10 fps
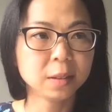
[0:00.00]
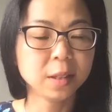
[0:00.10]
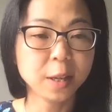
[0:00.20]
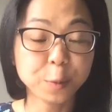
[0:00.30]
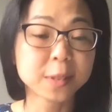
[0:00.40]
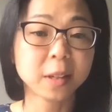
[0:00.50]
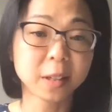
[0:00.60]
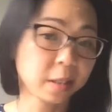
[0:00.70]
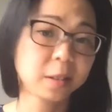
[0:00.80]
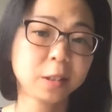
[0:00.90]
it was a
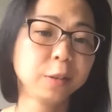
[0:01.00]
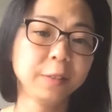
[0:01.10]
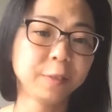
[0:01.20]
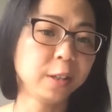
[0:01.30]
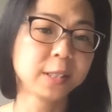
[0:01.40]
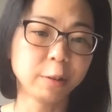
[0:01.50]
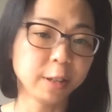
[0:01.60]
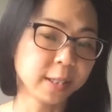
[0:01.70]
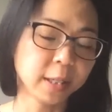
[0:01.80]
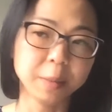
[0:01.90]
clearly very scary
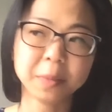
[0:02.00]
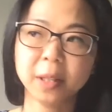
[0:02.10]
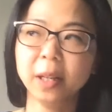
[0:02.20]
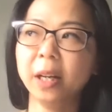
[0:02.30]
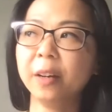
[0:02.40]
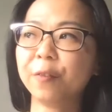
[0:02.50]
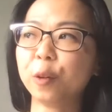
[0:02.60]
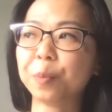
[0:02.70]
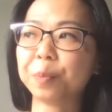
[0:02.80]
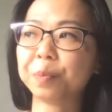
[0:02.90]
time.
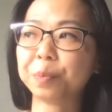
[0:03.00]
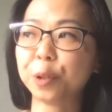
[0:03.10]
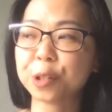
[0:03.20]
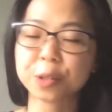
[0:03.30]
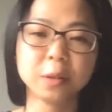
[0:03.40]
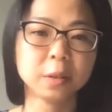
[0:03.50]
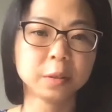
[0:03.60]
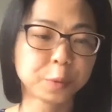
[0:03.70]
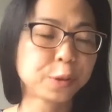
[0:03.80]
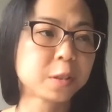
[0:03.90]

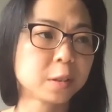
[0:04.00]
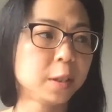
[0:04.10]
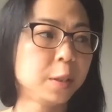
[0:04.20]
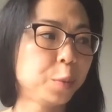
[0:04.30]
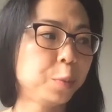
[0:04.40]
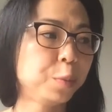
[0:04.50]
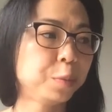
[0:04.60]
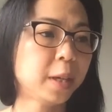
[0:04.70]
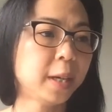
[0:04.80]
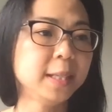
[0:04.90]
Personally, what
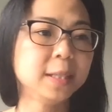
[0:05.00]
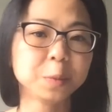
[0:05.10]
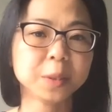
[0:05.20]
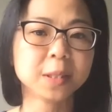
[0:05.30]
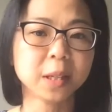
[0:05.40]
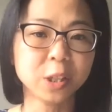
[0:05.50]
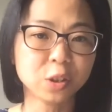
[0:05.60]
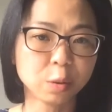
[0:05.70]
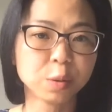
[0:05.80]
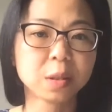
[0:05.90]
I did was I
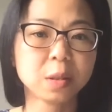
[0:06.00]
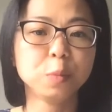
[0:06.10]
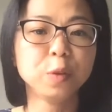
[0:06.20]
chose to move